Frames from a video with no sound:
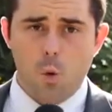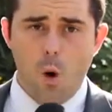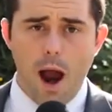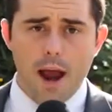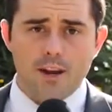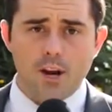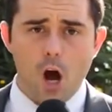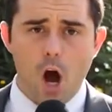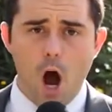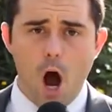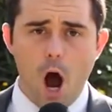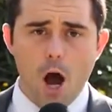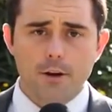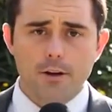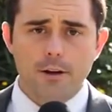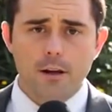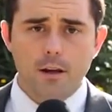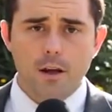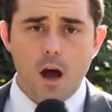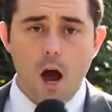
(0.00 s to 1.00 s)
quite
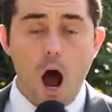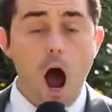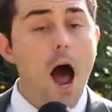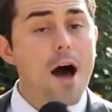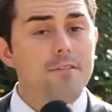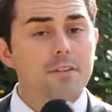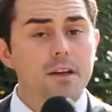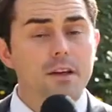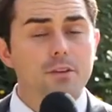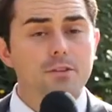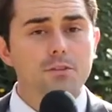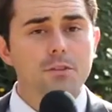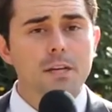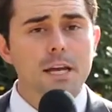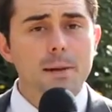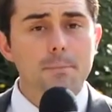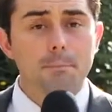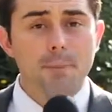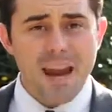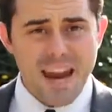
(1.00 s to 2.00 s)
odd.
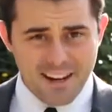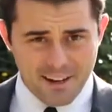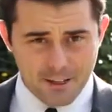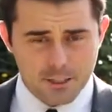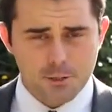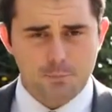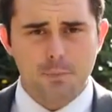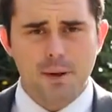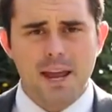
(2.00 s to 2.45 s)
Obviously, PETA's